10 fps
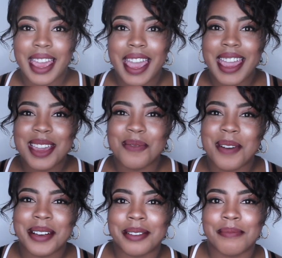Hey, and
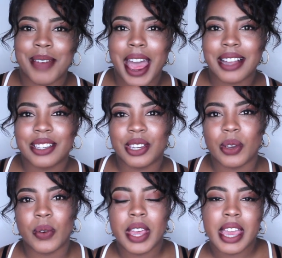welcome back
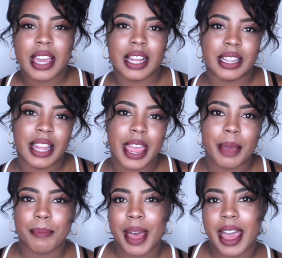to
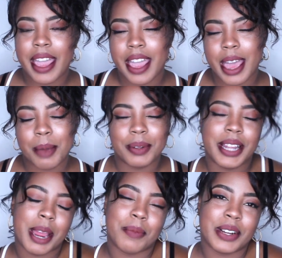Glam by
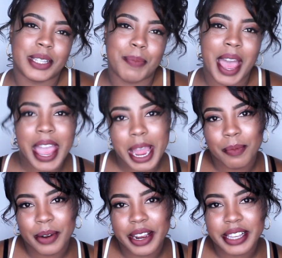Glamorous by
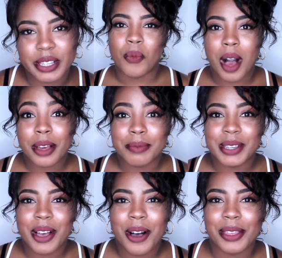Amaris. Welcome
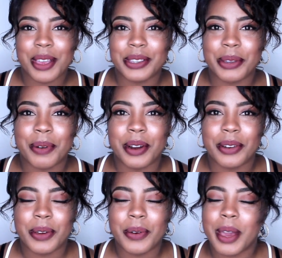to all those who are
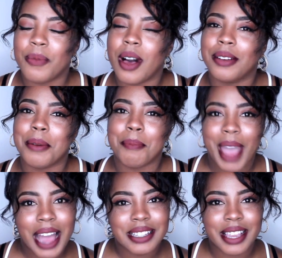new, and welcome
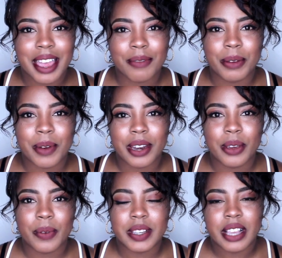back to everyone
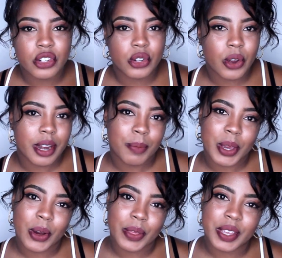who is joining me
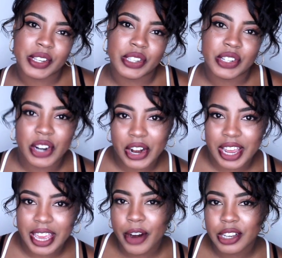on this
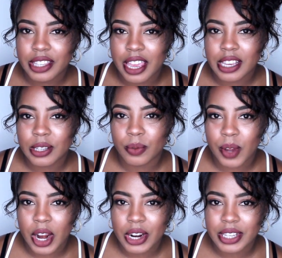journey. First things
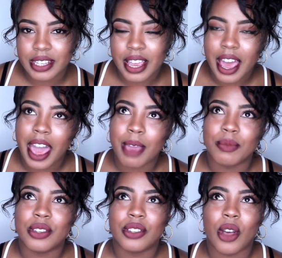first, I
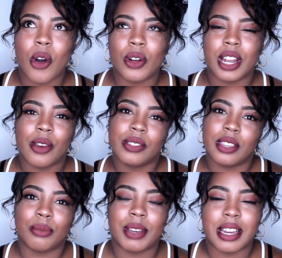am so close
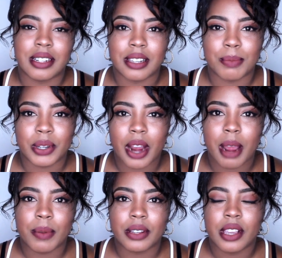to 300
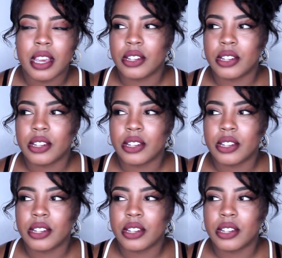subscribers.